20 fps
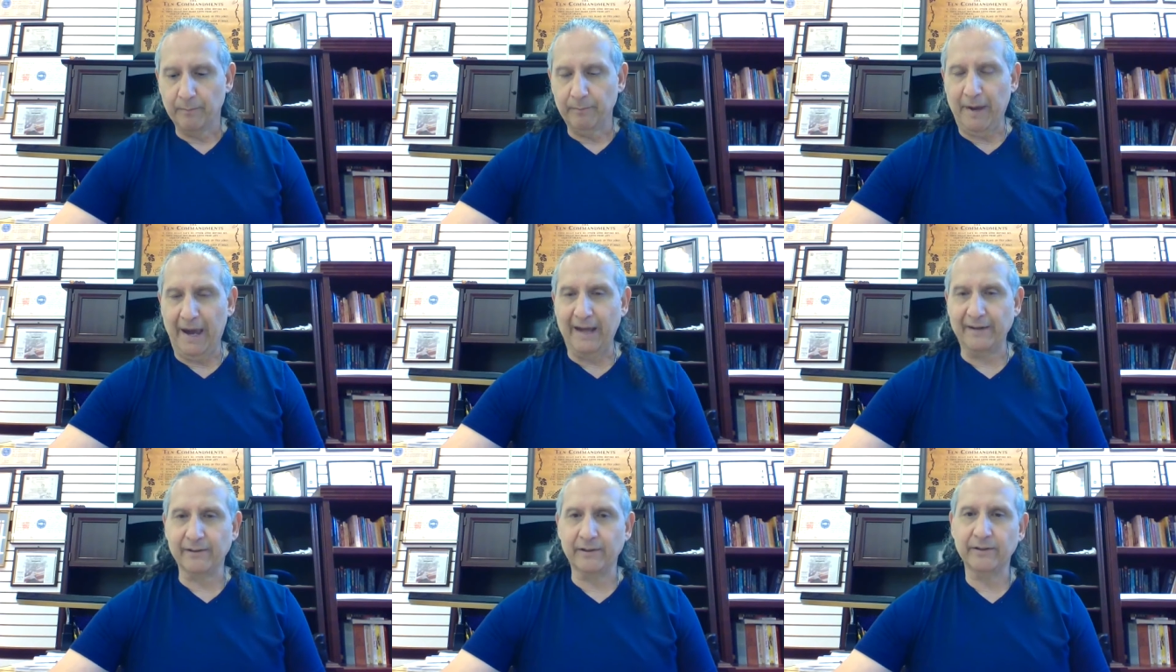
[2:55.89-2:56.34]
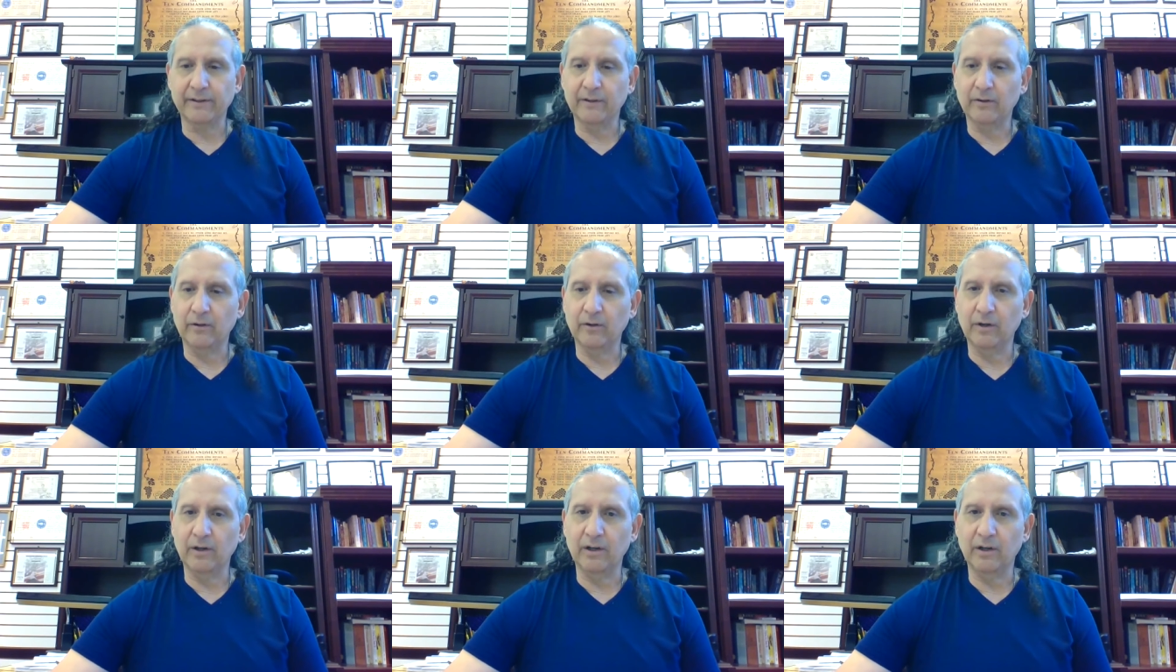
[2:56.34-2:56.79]

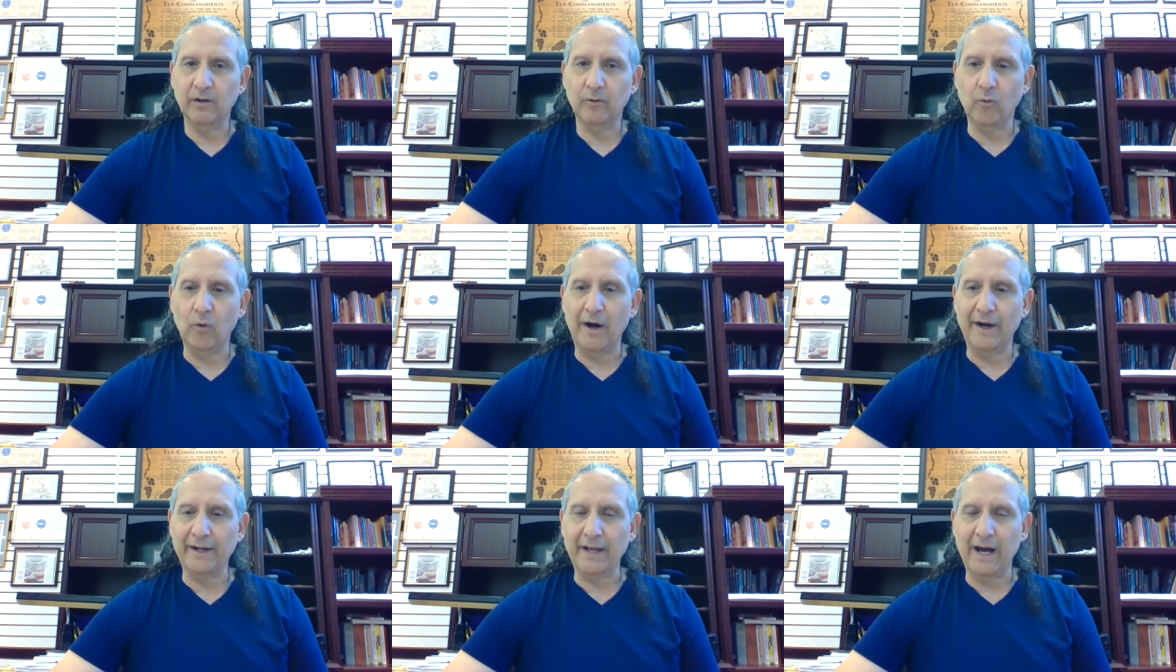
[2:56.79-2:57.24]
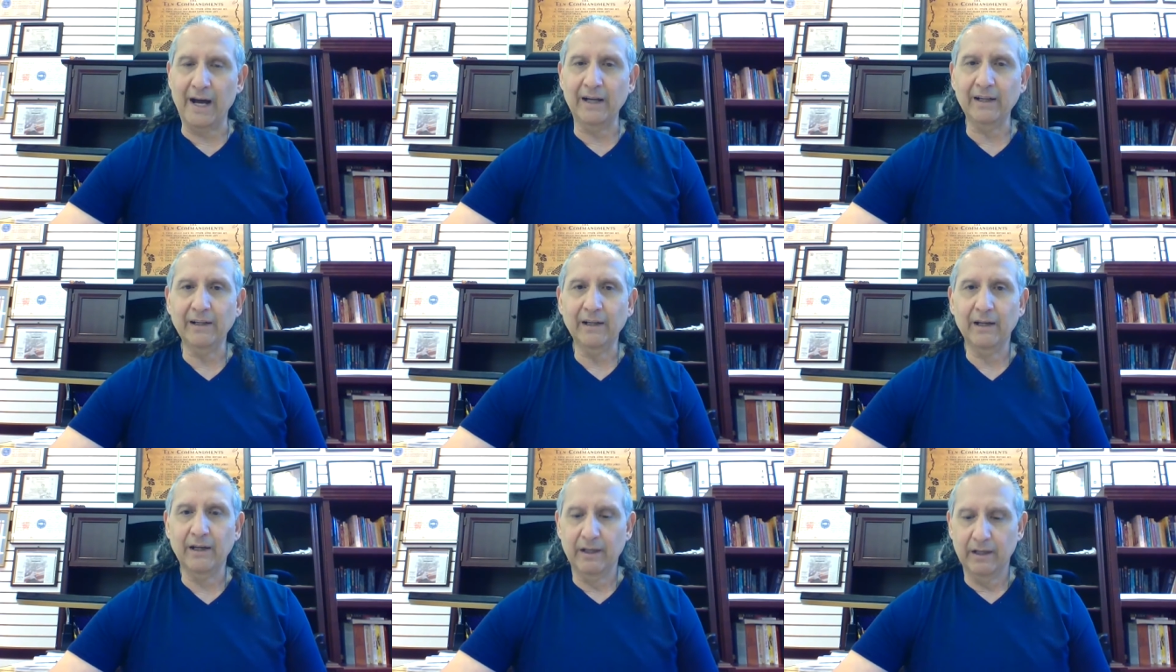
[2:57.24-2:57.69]
Pattern
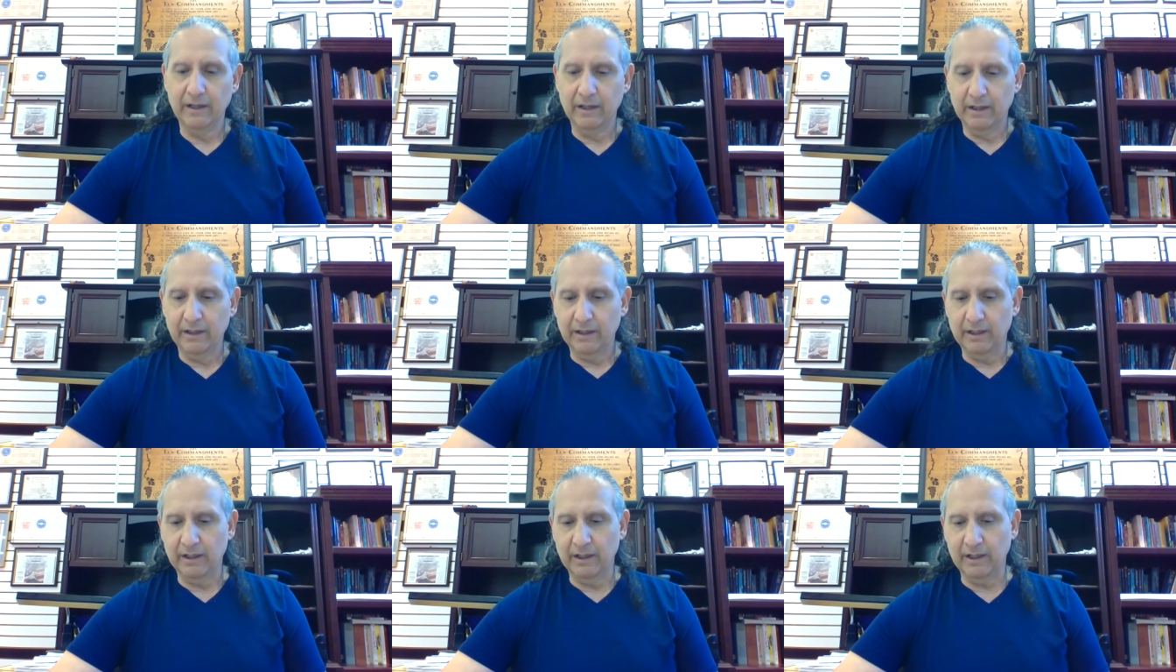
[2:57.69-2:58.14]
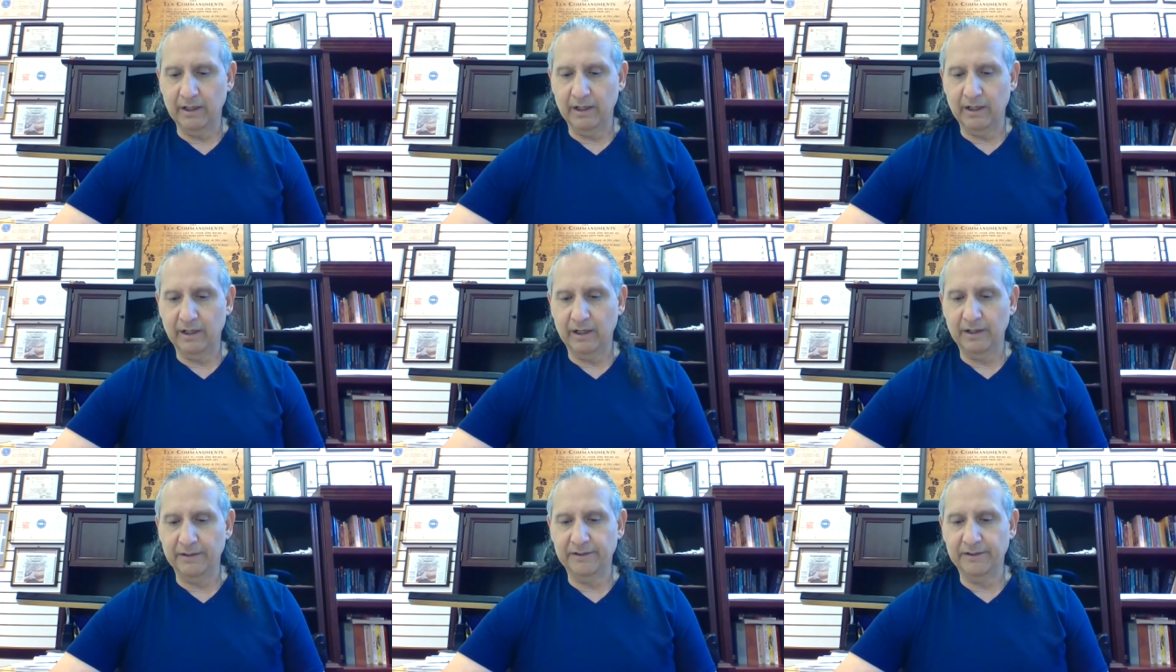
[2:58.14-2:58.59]
Wadang,
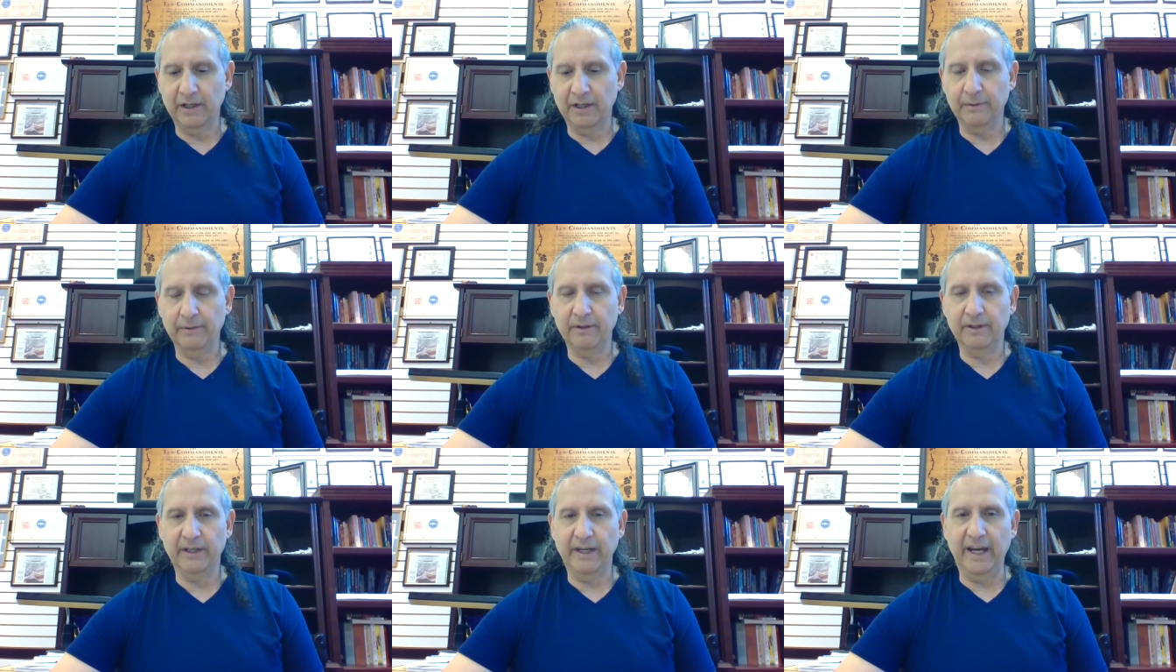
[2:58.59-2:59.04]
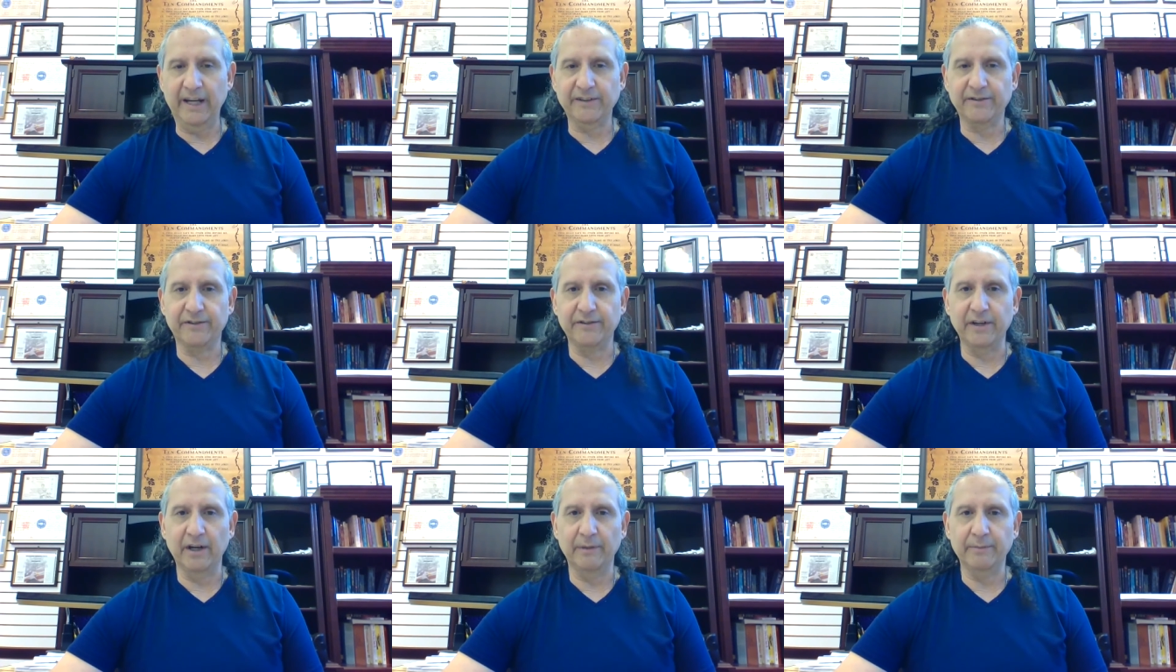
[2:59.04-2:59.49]

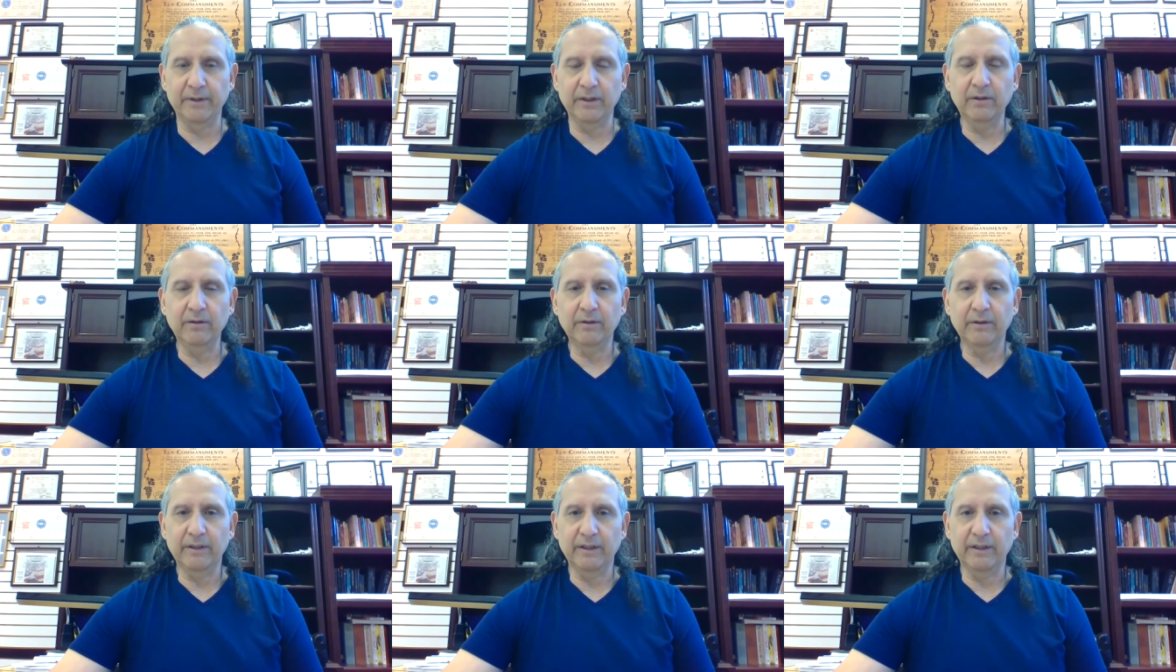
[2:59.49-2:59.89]
HWARANG,